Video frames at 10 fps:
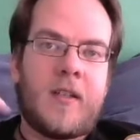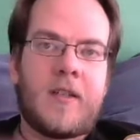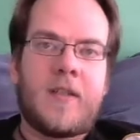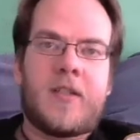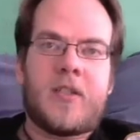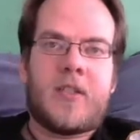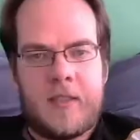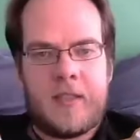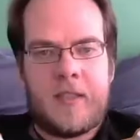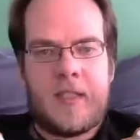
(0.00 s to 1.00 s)
this channel.
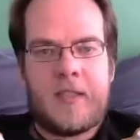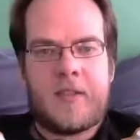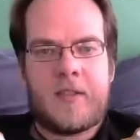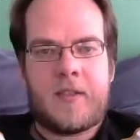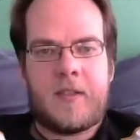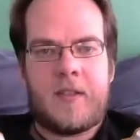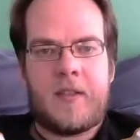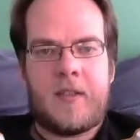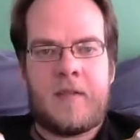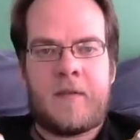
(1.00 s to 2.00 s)
And
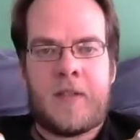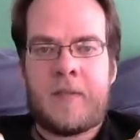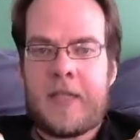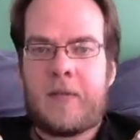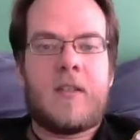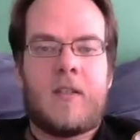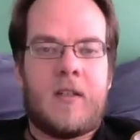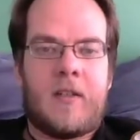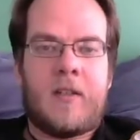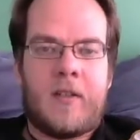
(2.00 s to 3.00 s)
from now on,
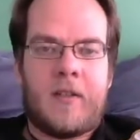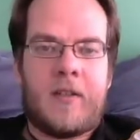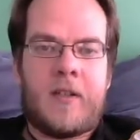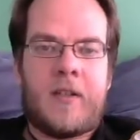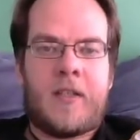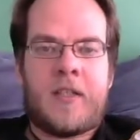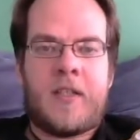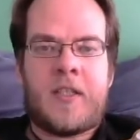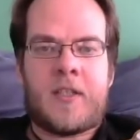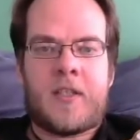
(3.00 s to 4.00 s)
all
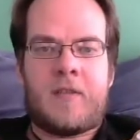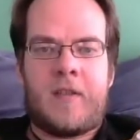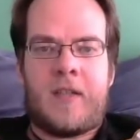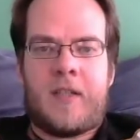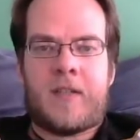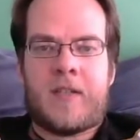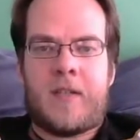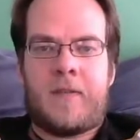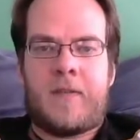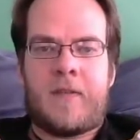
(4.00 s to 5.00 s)
non-RTS related stuff,
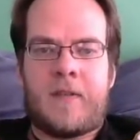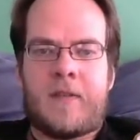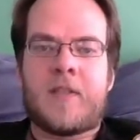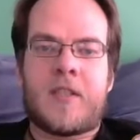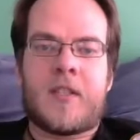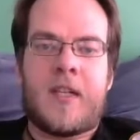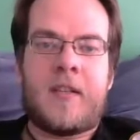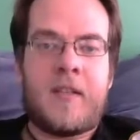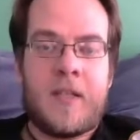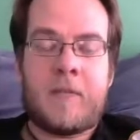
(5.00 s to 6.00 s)
just like
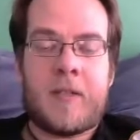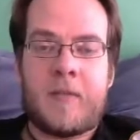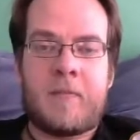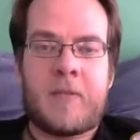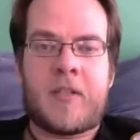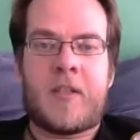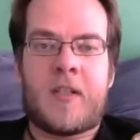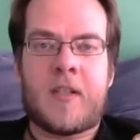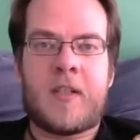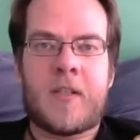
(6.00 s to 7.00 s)
the upcoming Prison
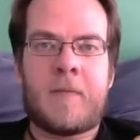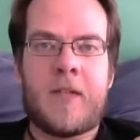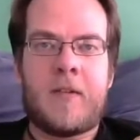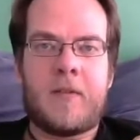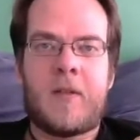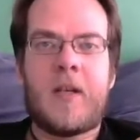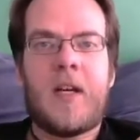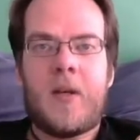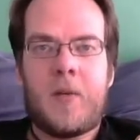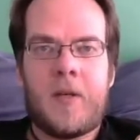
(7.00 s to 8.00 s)
Architect playthrough,
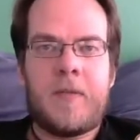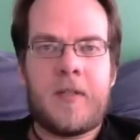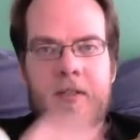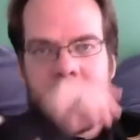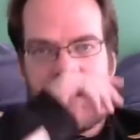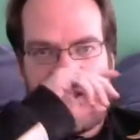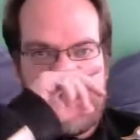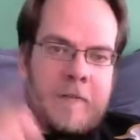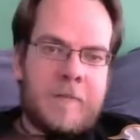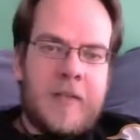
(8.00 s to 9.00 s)
will be on the second
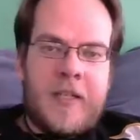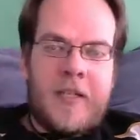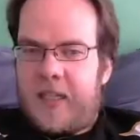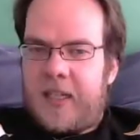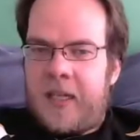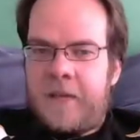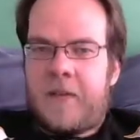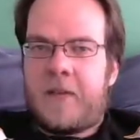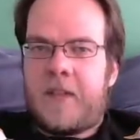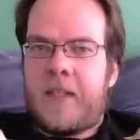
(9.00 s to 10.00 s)
channel. But yet, I've
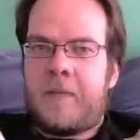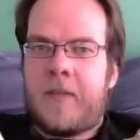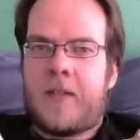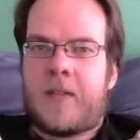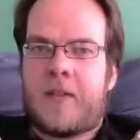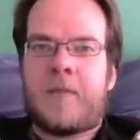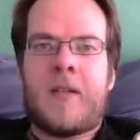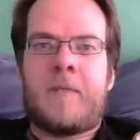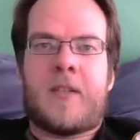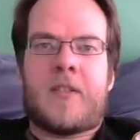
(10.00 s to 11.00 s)
already uploaded a
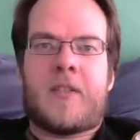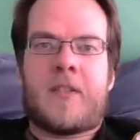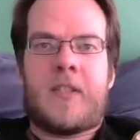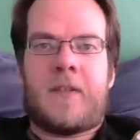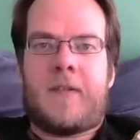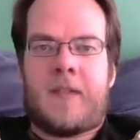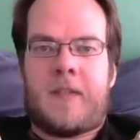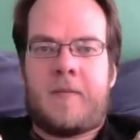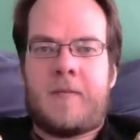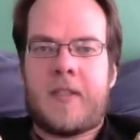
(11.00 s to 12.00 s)
bunch of stuff there,
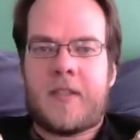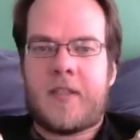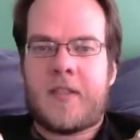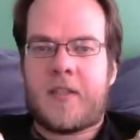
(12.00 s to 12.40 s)
because